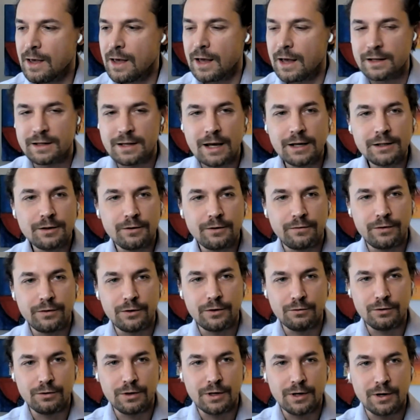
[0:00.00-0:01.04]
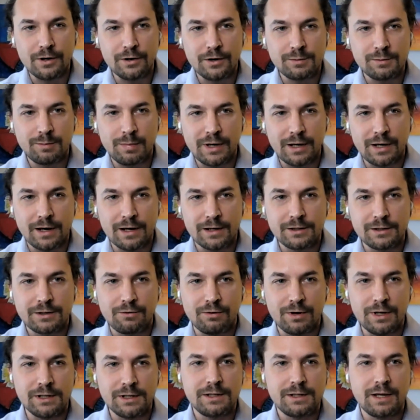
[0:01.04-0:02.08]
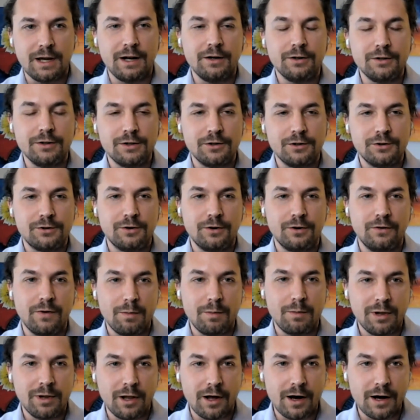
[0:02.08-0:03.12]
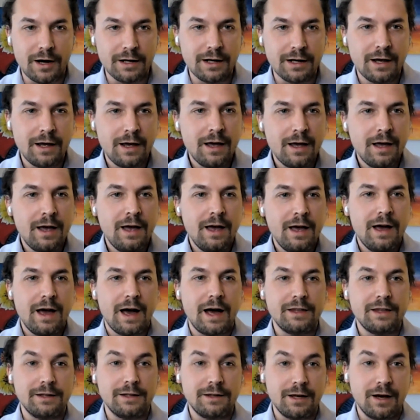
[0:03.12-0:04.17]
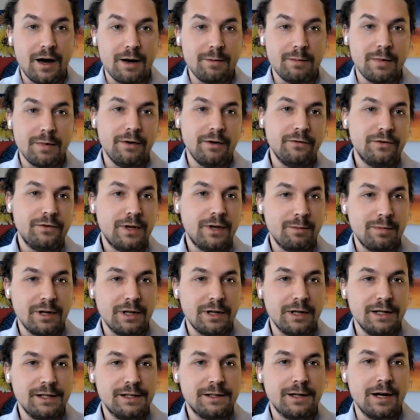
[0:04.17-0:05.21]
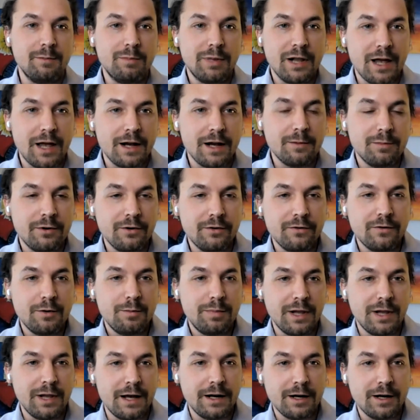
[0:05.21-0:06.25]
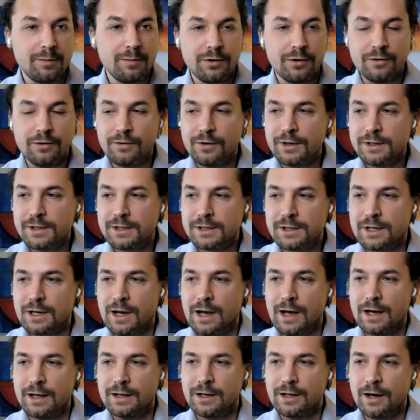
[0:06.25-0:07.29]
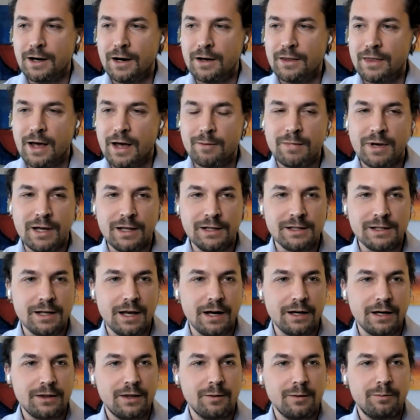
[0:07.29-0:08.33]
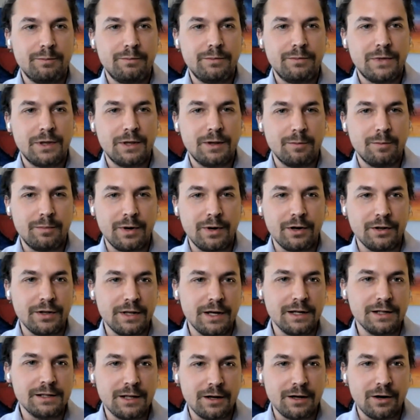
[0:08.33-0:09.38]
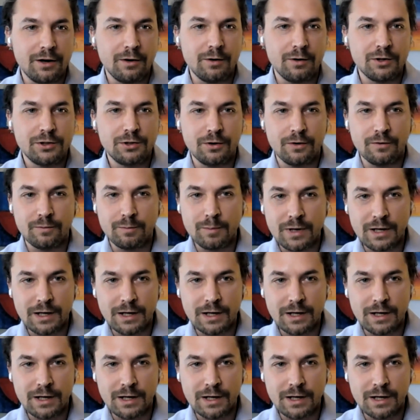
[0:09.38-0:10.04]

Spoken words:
And it takes a few years because green standards are sort of applied at the time of typically site plan approval, planning approvals, and that means like the buildings that are sort of